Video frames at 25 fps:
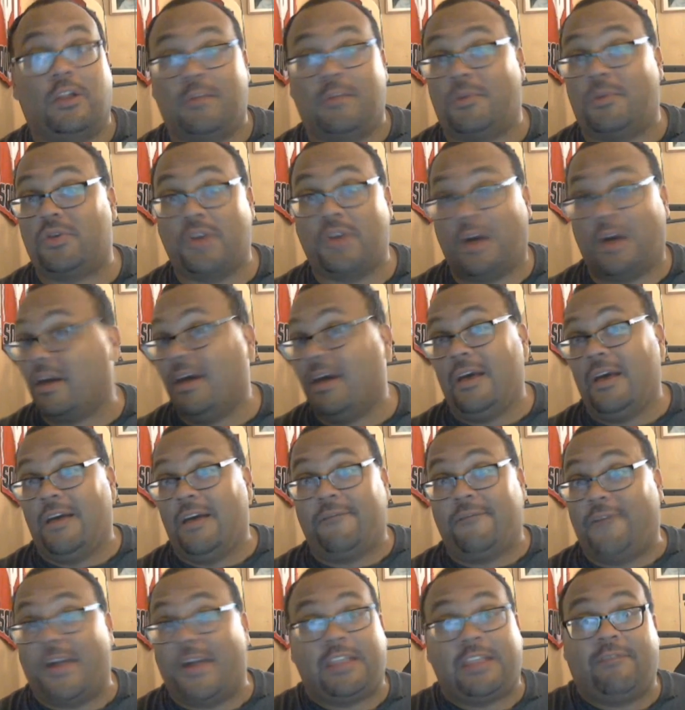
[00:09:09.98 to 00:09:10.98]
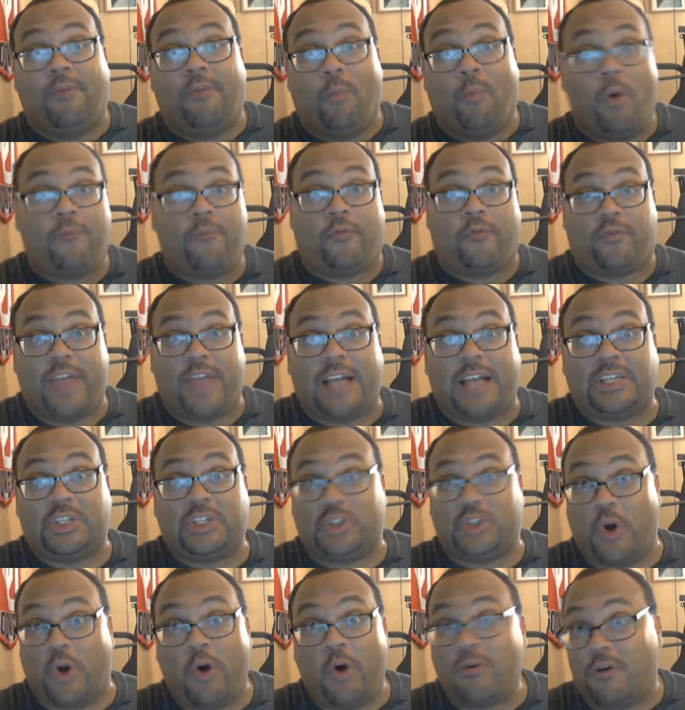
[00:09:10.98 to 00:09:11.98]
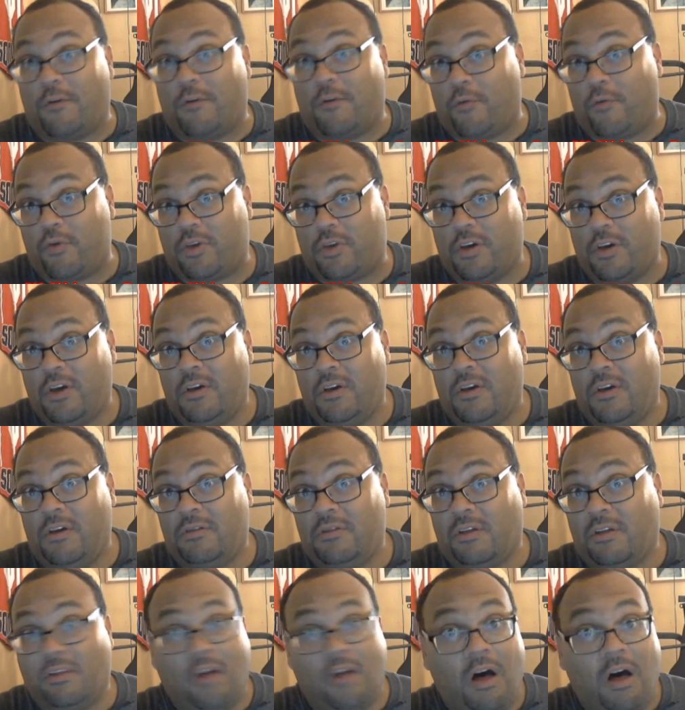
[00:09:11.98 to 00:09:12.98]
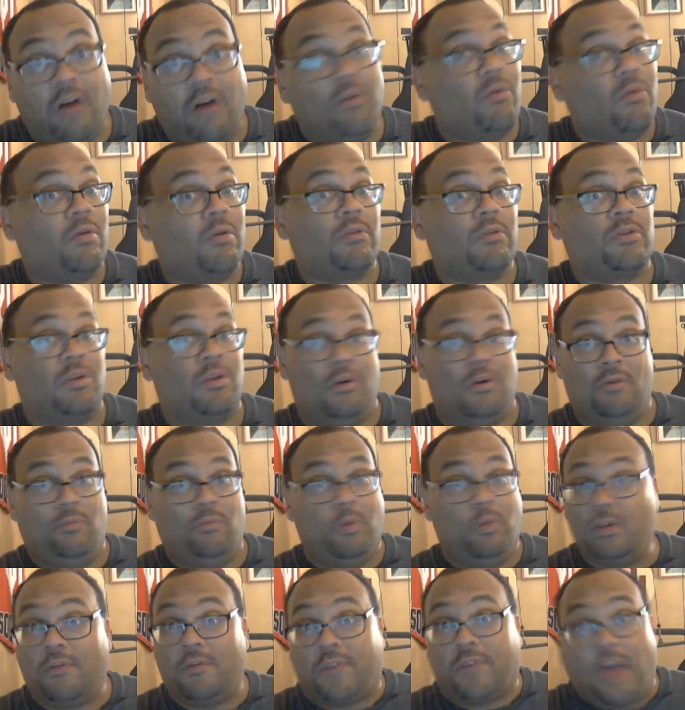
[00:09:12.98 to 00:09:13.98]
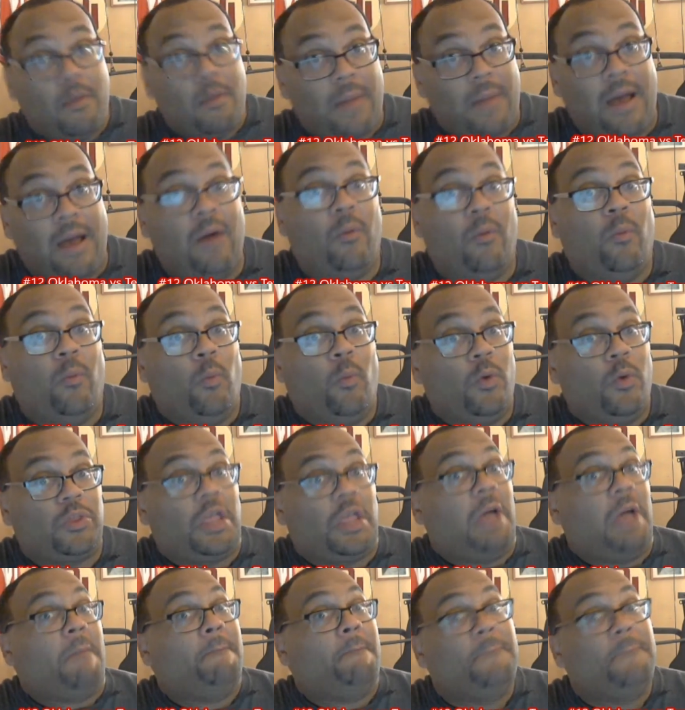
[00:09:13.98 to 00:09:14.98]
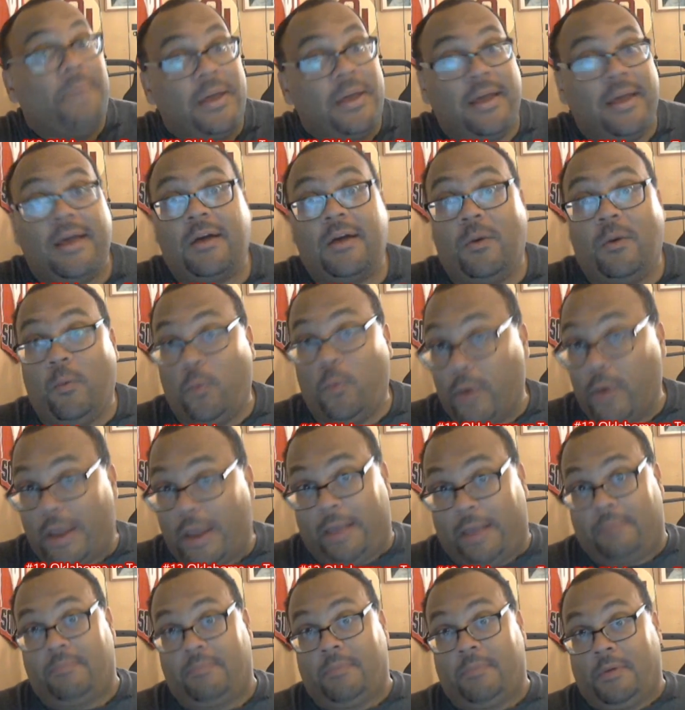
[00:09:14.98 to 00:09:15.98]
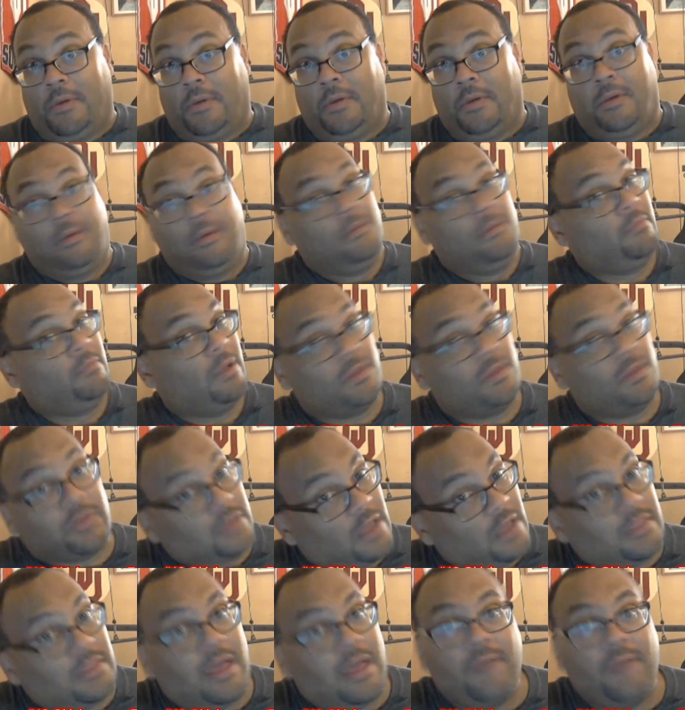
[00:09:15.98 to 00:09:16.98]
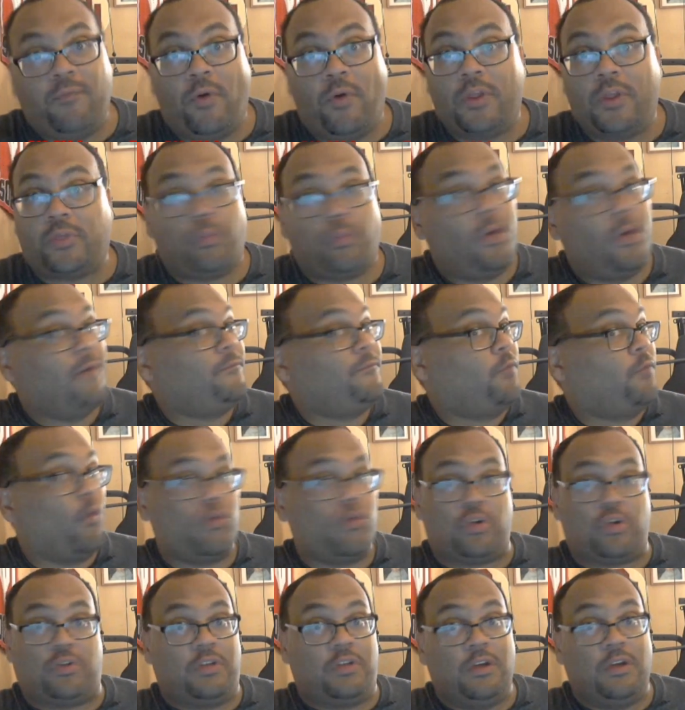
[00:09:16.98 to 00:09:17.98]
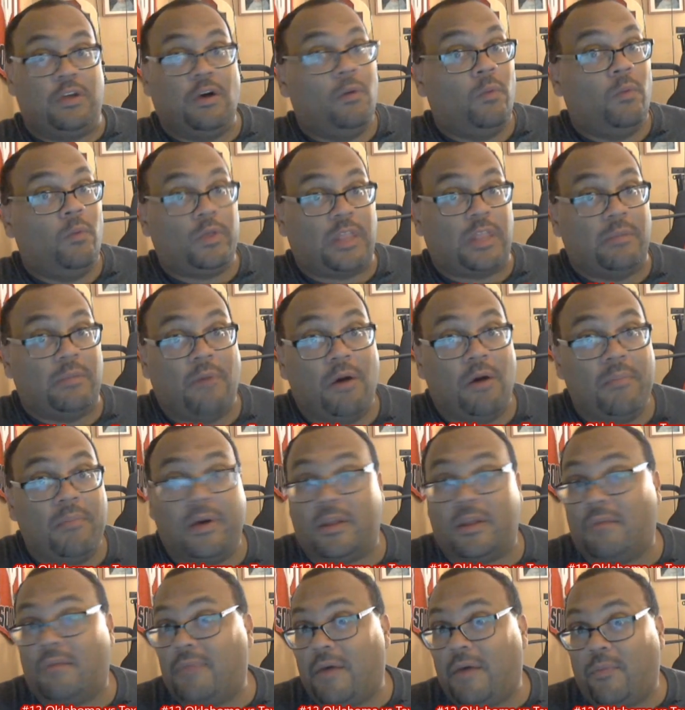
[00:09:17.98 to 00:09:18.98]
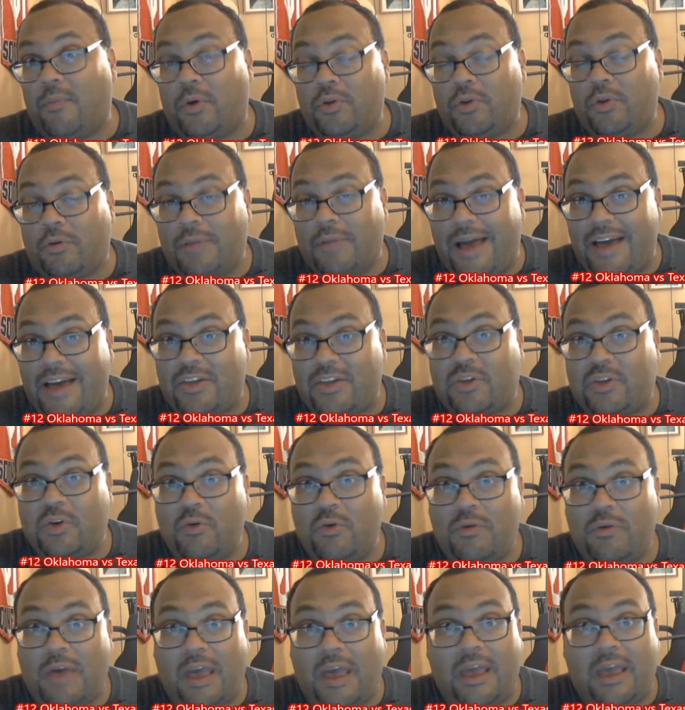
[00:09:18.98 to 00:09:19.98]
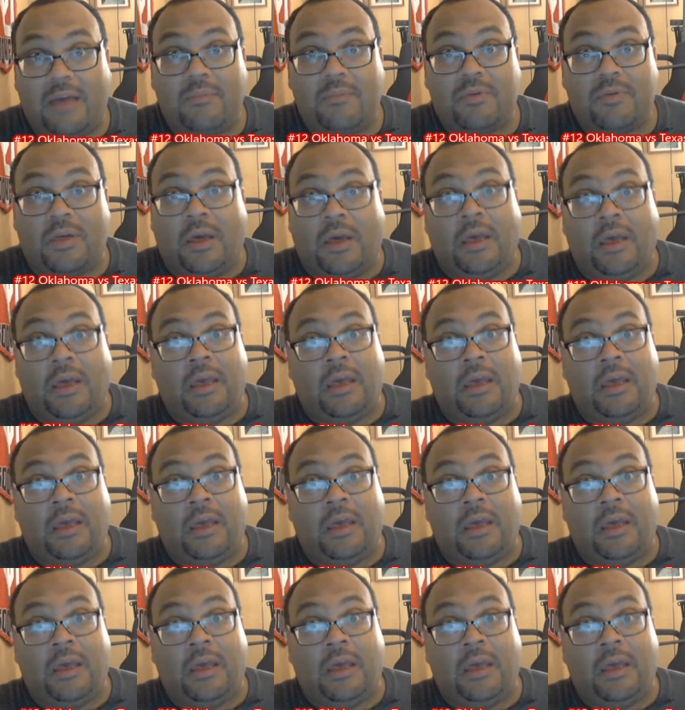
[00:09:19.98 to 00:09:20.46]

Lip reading: them in check. In fact, if it weren't for Texas turnovers, the Longhorns would have come out with a big win. But instead, they've won 3 of 4 still with the momentum. They won their last 2 games.